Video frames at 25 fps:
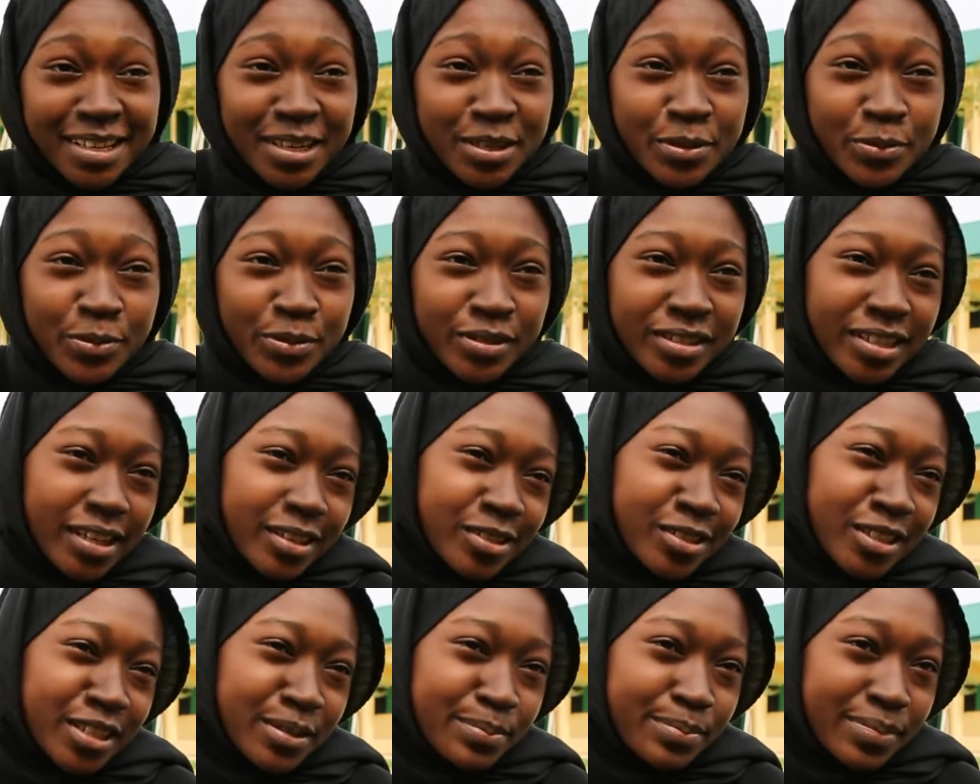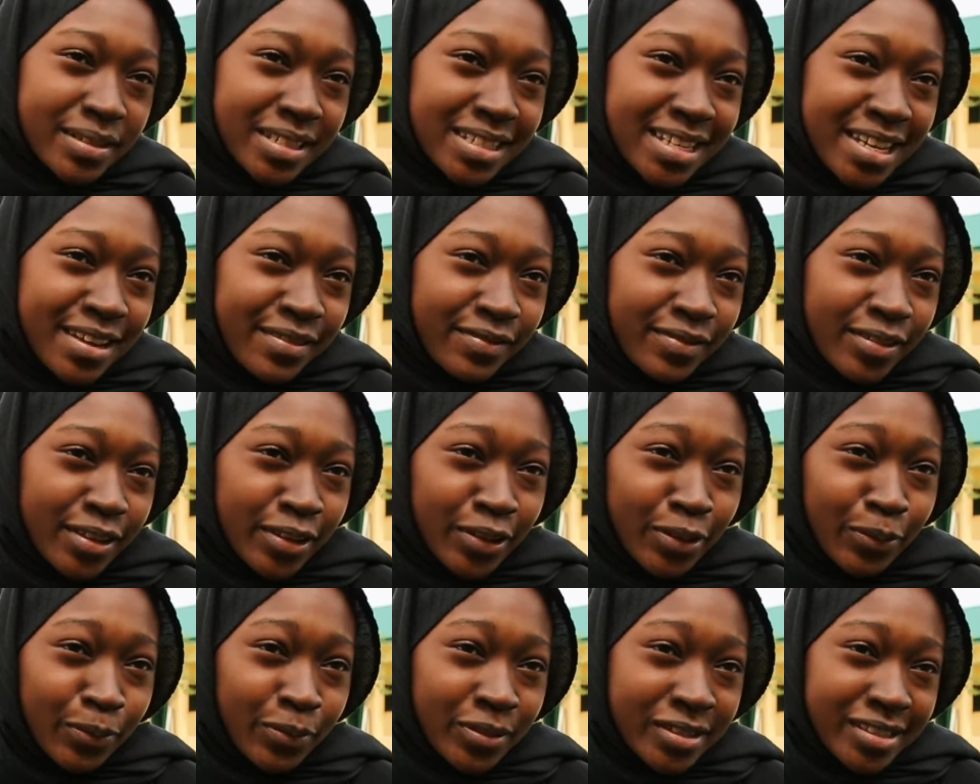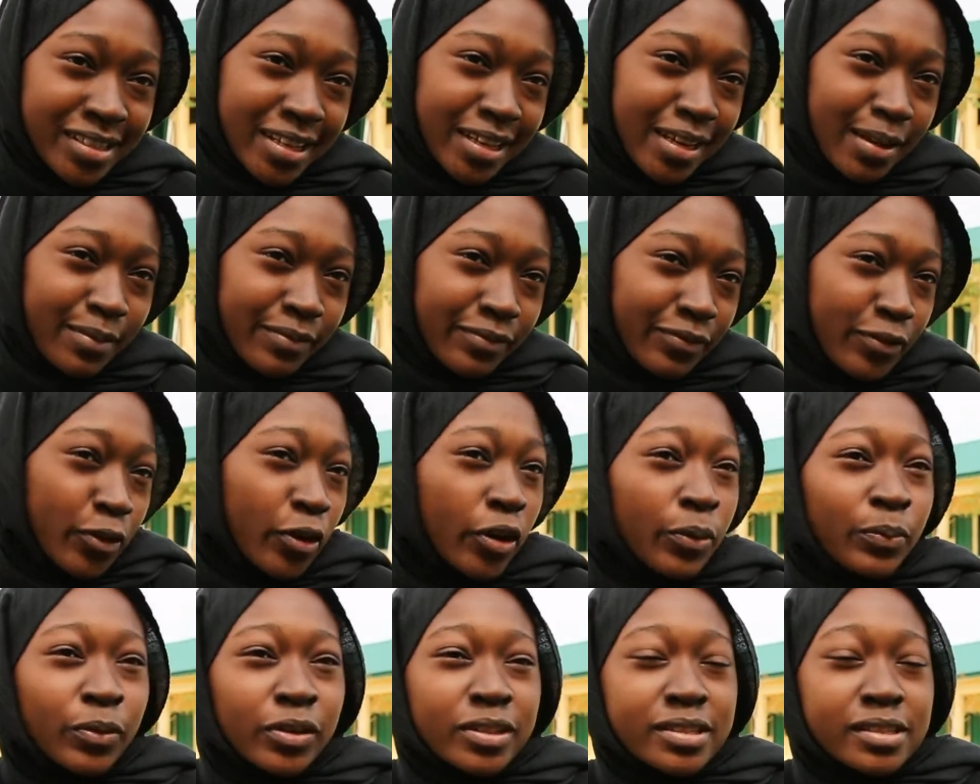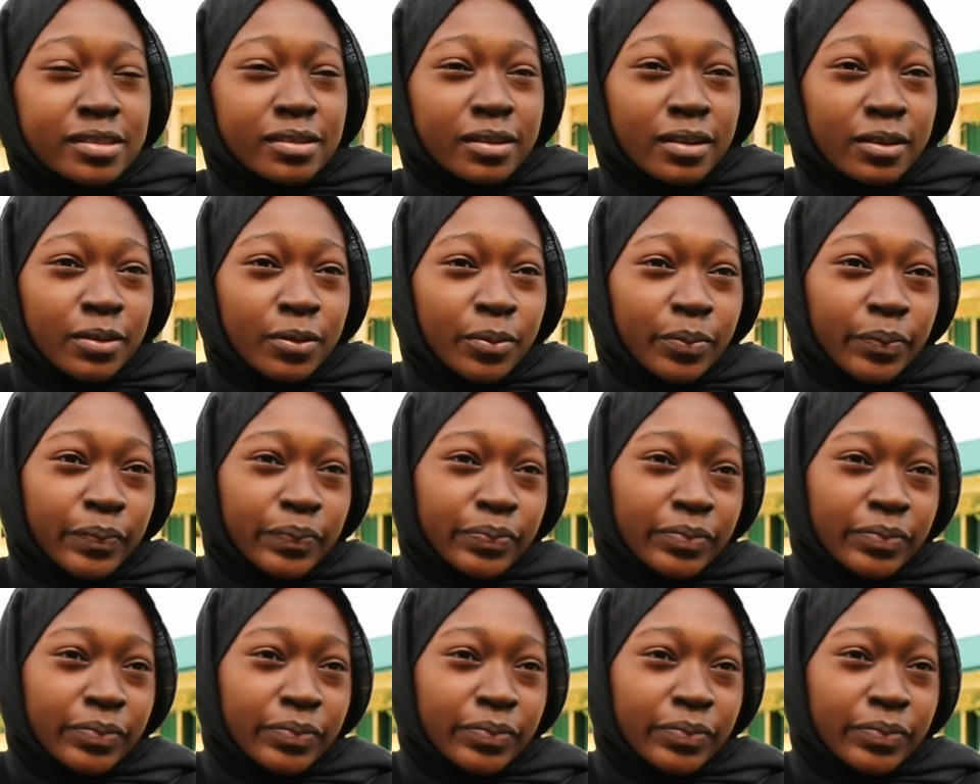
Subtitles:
you wouldn't actually believe they're the ones that came 4 months ago,